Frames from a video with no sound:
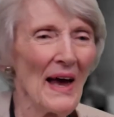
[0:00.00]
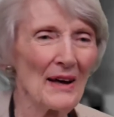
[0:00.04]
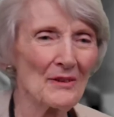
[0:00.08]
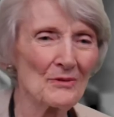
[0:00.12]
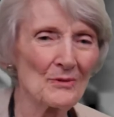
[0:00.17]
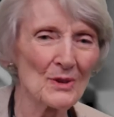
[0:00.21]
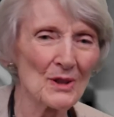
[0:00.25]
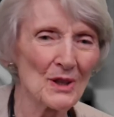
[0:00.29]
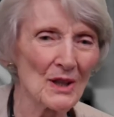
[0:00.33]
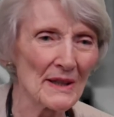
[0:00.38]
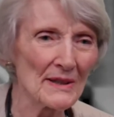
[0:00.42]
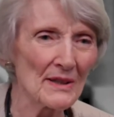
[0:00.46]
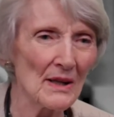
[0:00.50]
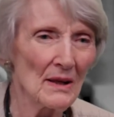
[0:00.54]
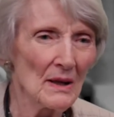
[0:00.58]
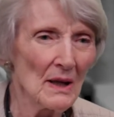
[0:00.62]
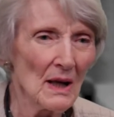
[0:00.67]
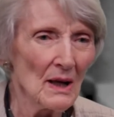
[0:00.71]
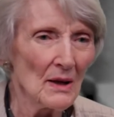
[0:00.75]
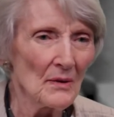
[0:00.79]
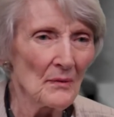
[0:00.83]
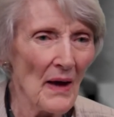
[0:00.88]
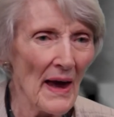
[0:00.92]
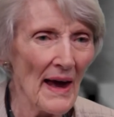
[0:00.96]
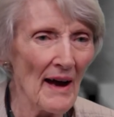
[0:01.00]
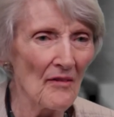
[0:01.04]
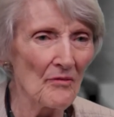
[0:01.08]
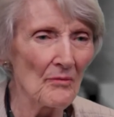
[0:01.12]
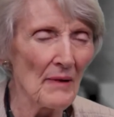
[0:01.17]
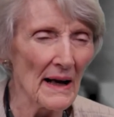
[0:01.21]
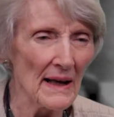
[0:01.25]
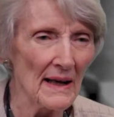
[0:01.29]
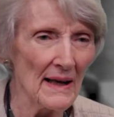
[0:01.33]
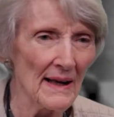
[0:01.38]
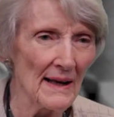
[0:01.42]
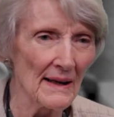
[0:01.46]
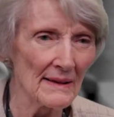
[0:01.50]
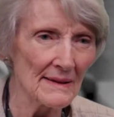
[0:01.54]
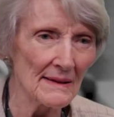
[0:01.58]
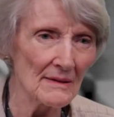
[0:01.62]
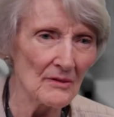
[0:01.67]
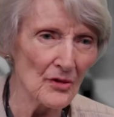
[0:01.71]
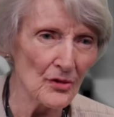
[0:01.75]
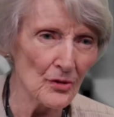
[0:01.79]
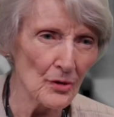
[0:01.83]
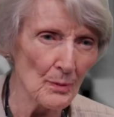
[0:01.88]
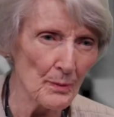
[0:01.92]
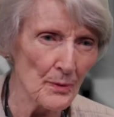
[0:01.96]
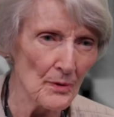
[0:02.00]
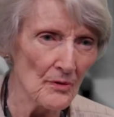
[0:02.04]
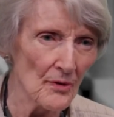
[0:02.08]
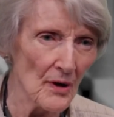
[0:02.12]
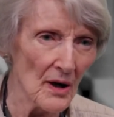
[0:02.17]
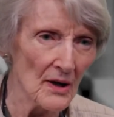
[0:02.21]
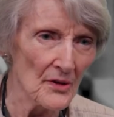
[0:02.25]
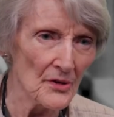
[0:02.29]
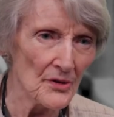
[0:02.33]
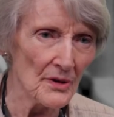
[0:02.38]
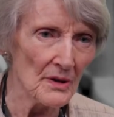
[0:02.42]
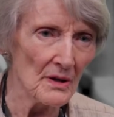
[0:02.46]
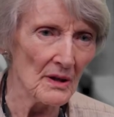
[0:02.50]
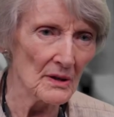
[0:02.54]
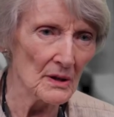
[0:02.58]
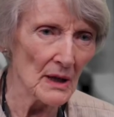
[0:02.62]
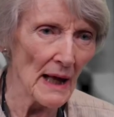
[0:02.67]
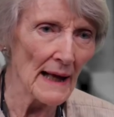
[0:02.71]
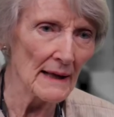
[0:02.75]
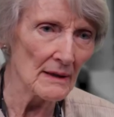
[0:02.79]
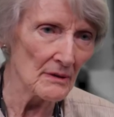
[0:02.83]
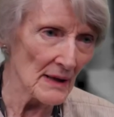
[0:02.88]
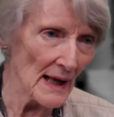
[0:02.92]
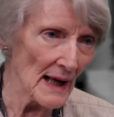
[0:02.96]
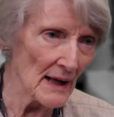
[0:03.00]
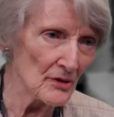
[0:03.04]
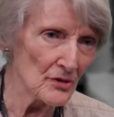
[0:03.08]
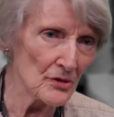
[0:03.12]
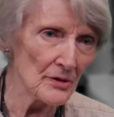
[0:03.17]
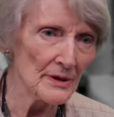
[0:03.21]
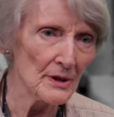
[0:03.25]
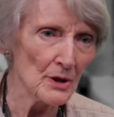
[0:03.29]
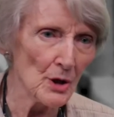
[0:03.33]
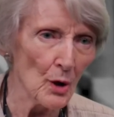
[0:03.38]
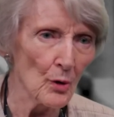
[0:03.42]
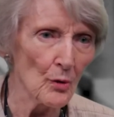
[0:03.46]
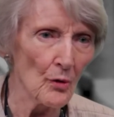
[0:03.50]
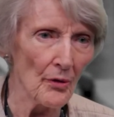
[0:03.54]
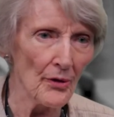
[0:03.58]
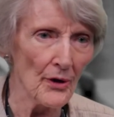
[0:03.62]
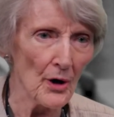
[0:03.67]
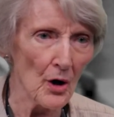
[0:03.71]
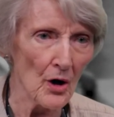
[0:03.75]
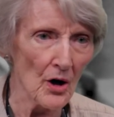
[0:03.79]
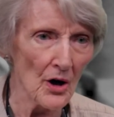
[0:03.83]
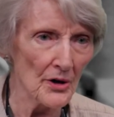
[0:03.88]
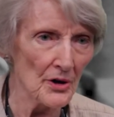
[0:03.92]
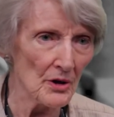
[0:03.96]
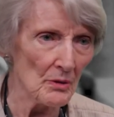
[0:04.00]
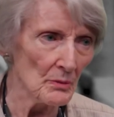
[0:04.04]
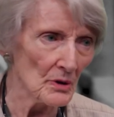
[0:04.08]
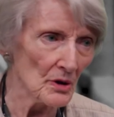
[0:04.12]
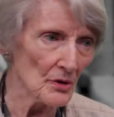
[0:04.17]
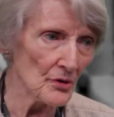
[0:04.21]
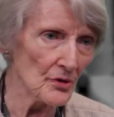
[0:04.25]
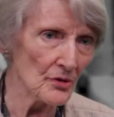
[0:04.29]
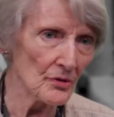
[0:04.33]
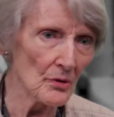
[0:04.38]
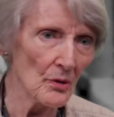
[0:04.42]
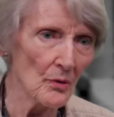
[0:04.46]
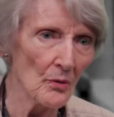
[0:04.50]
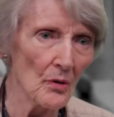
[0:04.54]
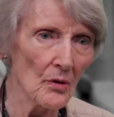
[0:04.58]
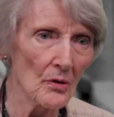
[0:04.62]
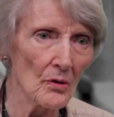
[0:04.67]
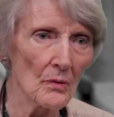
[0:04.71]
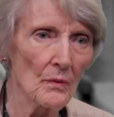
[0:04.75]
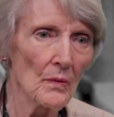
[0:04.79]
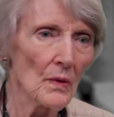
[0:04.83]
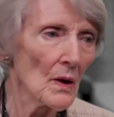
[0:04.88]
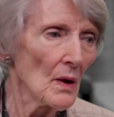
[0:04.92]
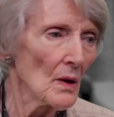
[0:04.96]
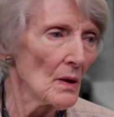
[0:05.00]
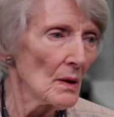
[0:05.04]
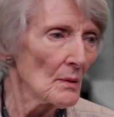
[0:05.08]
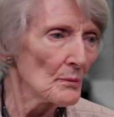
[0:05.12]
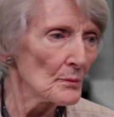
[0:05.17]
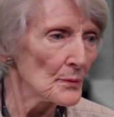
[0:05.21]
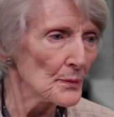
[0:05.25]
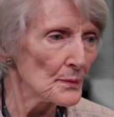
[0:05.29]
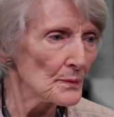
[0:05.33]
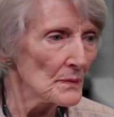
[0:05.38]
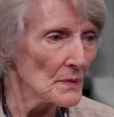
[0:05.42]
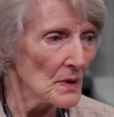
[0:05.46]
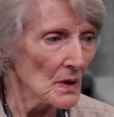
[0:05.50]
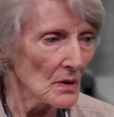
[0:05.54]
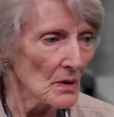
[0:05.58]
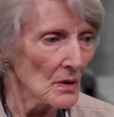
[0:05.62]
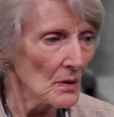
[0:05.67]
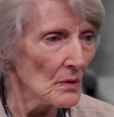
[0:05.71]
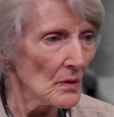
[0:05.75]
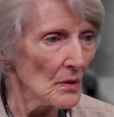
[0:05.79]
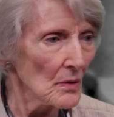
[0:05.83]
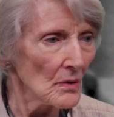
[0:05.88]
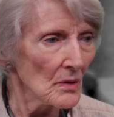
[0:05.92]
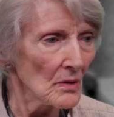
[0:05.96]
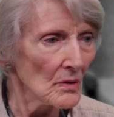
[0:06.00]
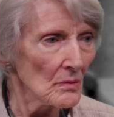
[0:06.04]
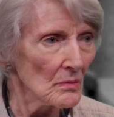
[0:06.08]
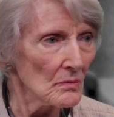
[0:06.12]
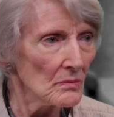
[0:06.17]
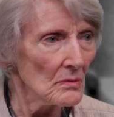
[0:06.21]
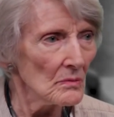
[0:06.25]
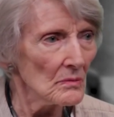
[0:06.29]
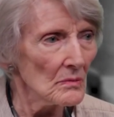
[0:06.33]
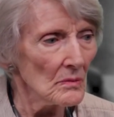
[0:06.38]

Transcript: and really have my hand in supervising and actually go to the arguments or or, or